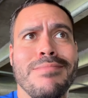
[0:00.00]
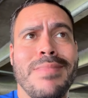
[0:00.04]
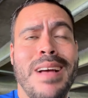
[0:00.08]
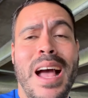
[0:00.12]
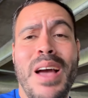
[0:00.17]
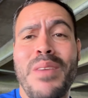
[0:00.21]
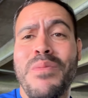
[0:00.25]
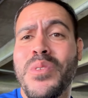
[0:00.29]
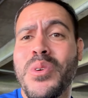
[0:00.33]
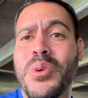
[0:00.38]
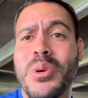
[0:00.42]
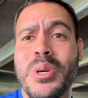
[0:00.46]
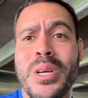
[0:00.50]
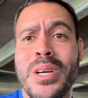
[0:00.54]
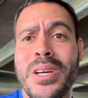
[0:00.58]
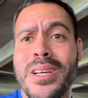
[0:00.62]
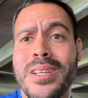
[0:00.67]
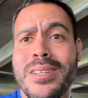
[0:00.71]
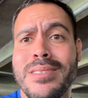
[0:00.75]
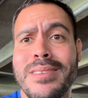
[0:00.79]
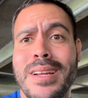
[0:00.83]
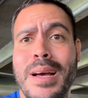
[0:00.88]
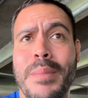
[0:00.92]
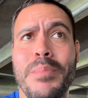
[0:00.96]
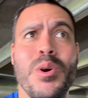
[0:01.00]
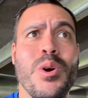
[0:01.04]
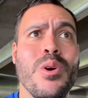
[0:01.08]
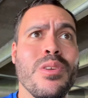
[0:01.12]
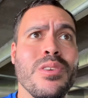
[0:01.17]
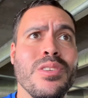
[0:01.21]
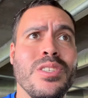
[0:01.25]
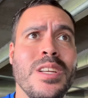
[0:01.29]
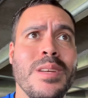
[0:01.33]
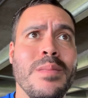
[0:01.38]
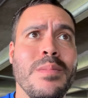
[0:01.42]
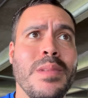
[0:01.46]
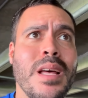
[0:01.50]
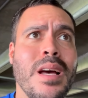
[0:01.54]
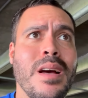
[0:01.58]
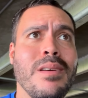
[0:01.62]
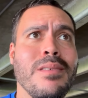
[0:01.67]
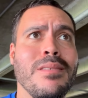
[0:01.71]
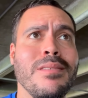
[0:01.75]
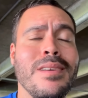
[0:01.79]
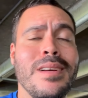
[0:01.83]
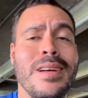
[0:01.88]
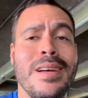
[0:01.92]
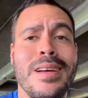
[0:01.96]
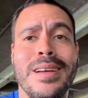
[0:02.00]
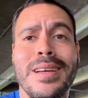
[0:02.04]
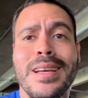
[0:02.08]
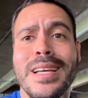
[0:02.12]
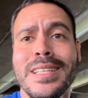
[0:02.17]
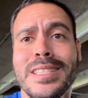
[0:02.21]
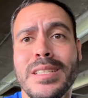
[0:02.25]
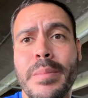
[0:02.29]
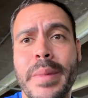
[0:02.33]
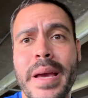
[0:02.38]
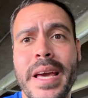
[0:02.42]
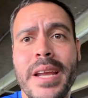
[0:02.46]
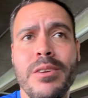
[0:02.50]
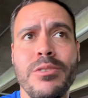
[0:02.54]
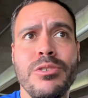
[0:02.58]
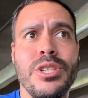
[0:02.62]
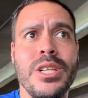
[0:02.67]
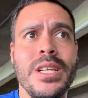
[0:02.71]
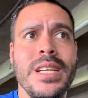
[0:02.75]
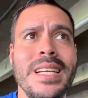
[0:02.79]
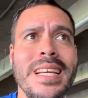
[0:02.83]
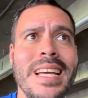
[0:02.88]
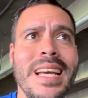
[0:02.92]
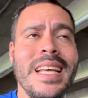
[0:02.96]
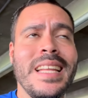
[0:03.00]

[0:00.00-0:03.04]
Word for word: I feel good. I'm gonna go to the gym now, get some energy,